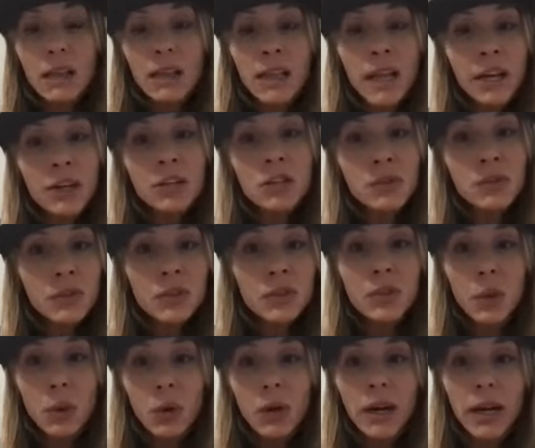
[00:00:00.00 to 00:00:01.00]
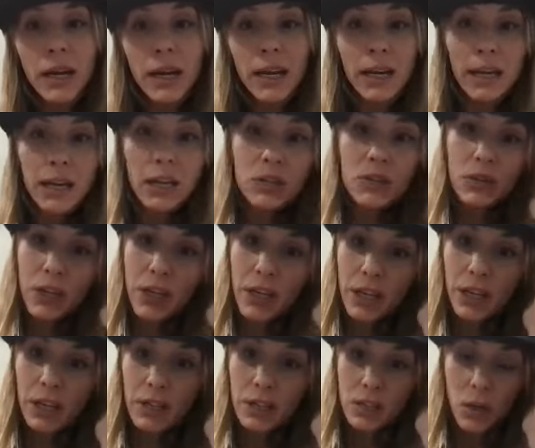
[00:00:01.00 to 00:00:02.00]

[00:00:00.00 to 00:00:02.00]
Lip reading: Layers for touring and extra gear.